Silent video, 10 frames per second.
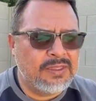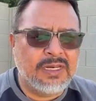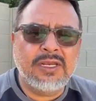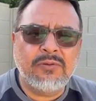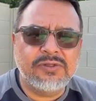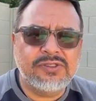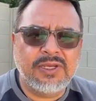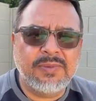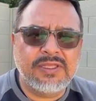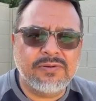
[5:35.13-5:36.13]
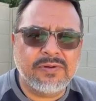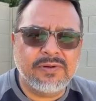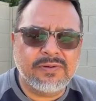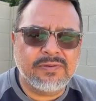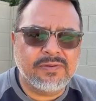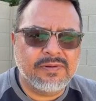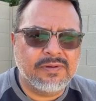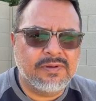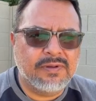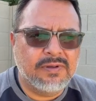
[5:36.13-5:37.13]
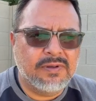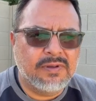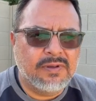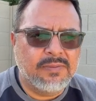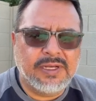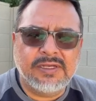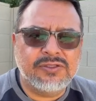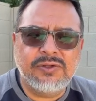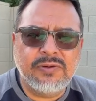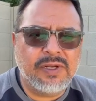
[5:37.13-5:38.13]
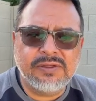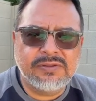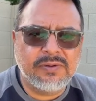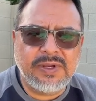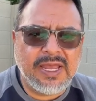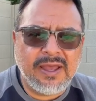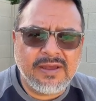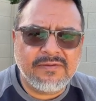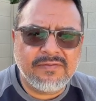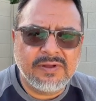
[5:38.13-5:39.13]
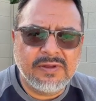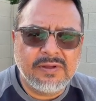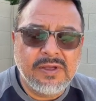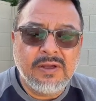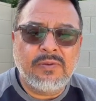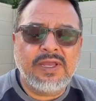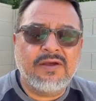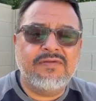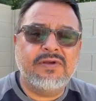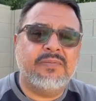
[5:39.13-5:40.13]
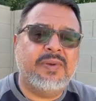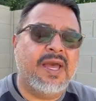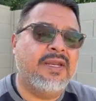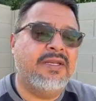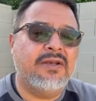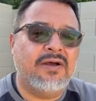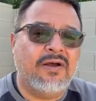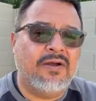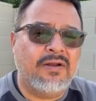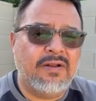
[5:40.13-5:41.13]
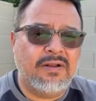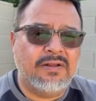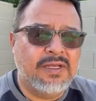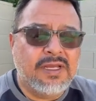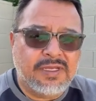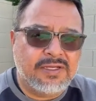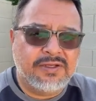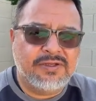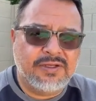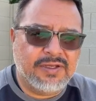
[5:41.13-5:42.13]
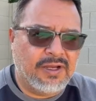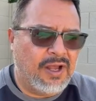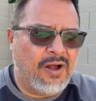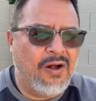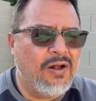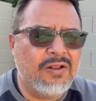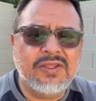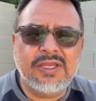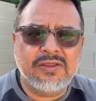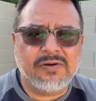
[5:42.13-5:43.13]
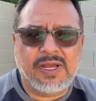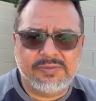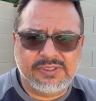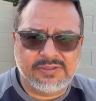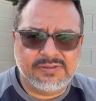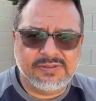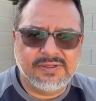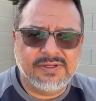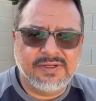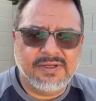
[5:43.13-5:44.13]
that he will see me through. Because who else do we have? We have to abandon all the other options